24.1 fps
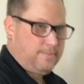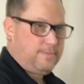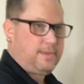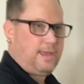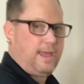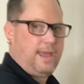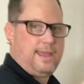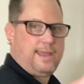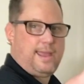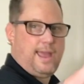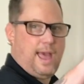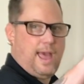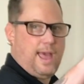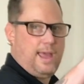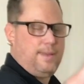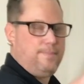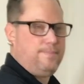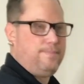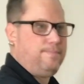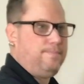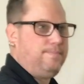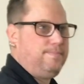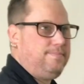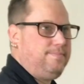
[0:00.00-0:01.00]
take
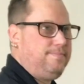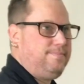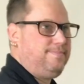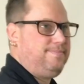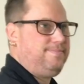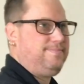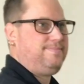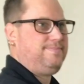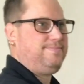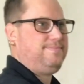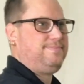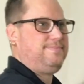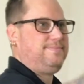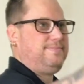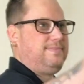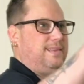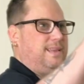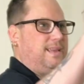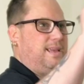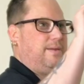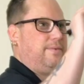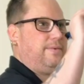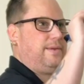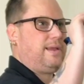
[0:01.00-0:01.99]
aim.
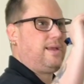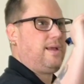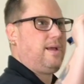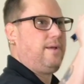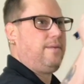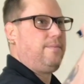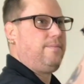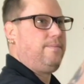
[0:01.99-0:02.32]
Here we go.